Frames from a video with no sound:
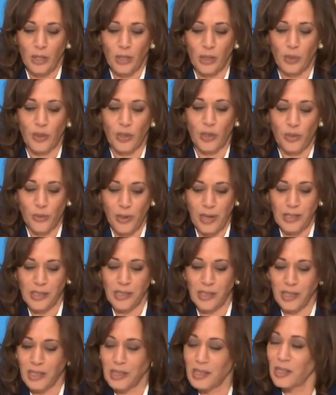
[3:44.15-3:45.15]
to
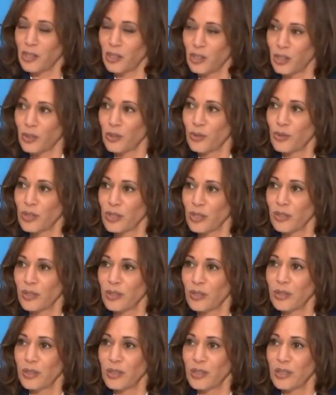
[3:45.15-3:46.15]
address these issues,
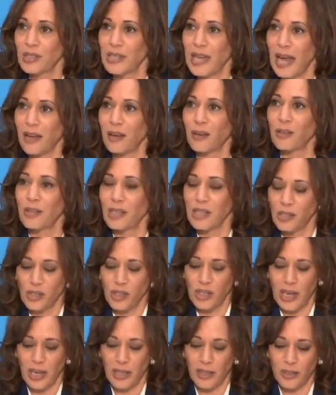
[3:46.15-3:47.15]
to tackle these
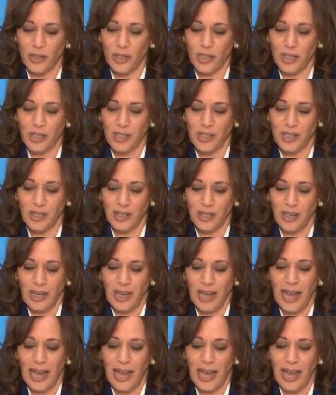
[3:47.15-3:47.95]
challenges,